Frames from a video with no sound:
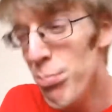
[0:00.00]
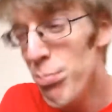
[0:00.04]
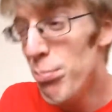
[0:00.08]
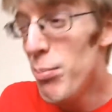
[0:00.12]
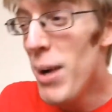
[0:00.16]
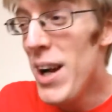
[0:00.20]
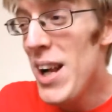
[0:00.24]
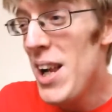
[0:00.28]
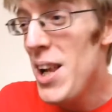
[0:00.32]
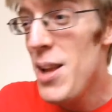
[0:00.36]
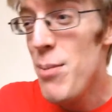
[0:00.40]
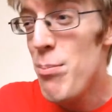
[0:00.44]

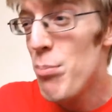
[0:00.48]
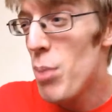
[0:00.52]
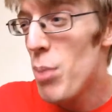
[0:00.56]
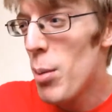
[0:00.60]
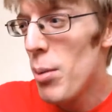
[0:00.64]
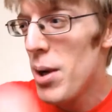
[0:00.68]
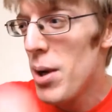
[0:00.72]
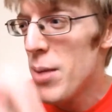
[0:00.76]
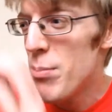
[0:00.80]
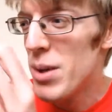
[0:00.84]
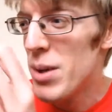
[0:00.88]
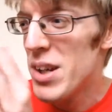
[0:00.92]
Mainly
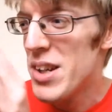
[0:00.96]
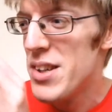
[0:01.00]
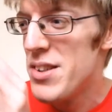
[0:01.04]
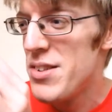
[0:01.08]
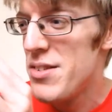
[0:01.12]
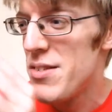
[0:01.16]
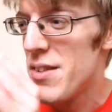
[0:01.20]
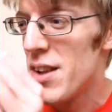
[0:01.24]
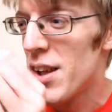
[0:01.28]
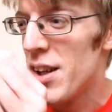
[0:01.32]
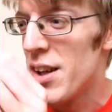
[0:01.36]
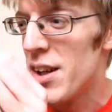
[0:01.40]
probably
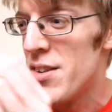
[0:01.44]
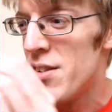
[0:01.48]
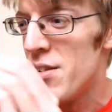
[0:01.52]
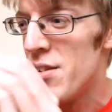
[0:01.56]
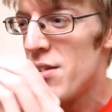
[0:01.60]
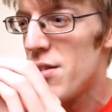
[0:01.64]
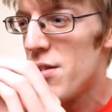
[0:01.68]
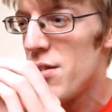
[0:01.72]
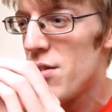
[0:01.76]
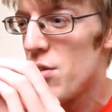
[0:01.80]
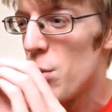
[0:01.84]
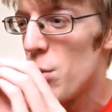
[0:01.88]
because the
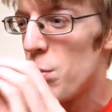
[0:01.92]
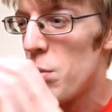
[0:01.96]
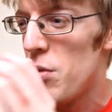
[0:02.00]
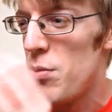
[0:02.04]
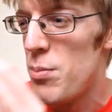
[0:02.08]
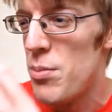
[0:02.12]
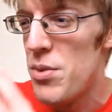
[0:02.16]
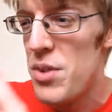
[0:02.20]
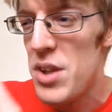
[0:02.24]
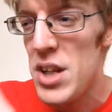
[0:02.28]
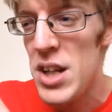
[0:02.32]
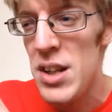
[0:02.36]
guns stop you
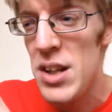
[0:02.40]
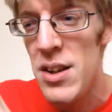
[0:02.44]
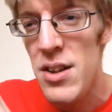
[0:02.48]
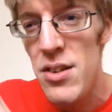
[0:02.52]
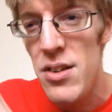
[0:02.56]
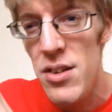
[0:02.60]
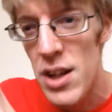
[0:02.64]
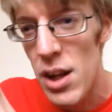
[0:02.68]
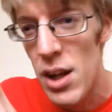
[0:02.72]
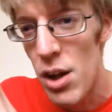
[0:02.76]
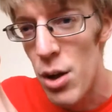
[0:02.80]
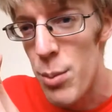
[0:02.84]
from seeing
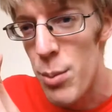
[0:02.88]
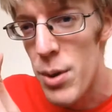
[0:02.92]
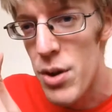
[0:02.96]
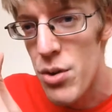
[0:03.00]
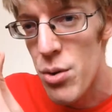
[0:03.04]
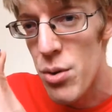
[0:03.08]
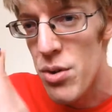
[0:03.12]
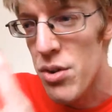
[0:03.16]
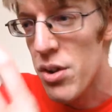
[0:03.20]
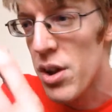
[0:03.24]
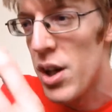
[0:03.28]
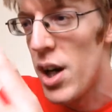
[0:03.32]
these yellow
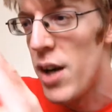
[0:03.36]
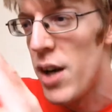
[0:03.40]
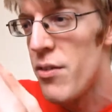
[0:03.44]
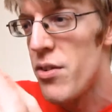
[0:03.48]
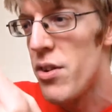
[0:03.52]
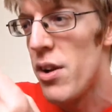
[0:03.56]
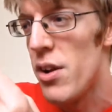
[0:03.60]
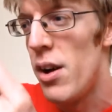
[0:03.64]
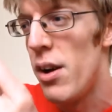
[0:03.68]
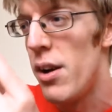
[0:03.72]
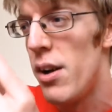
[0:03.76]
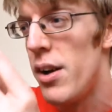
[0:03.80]
bits on his
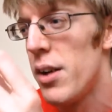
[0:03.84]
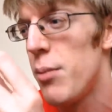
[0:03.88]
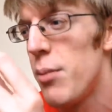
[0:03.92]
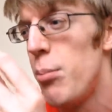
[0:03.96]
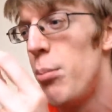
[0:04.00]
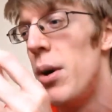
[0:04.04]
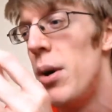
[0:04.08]
cuffs that I like.